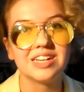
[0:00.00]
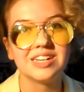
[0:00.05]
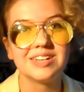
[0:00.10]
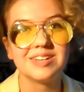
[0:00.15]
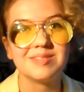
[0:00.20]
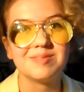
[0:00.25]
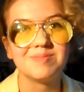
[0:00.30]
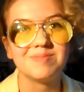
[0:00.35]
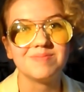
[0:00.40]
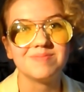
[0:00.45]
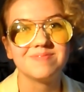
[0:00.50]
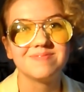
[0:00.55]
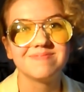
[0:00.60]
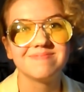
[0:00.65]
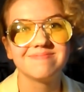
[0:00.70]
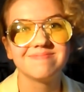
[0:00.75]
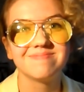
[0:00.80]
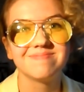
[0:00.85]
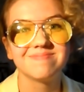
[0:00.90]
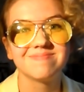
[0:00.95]
Um,
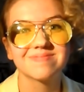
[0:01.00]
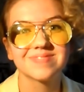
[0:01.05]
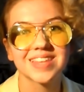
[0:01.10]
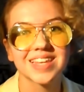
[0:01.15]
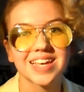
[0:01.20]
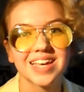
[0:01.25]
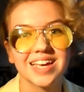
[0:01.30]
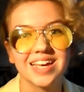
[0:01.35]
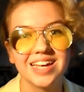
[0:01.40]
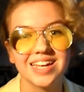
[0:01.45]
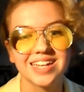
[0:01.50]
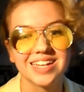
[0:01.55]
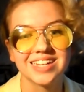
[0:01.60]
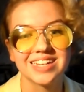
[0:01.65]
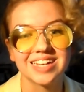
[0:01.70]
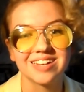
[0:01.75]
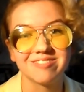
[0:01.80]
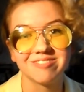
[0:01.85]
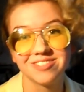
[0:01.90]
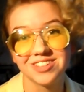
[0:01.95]

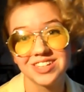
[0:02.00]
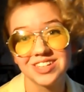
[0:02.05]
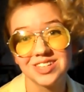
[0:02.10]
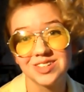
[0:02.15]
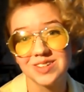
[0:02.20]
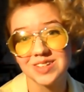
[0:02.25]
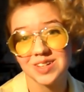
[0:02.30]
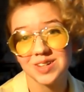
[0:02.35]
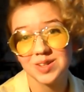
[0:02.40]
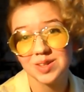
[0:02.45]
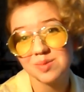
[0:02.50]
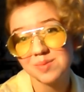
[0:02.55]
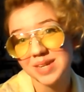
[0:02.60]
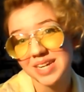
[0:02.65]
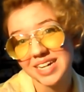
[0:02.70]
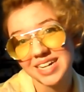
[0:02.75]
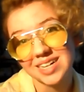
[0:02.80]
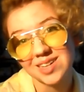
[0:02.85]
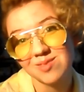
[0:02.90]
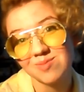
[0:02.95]
and have fun doing
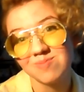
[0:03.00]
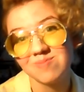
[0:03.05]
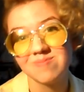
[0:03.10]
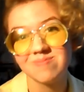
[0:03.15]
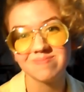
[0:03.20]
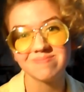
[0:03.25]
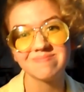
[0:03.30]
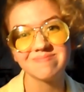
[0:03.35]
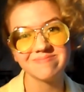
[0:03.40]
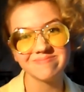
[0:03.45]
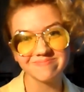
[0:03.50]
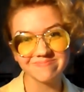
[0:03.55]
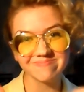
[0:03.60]
Holtzmann hair.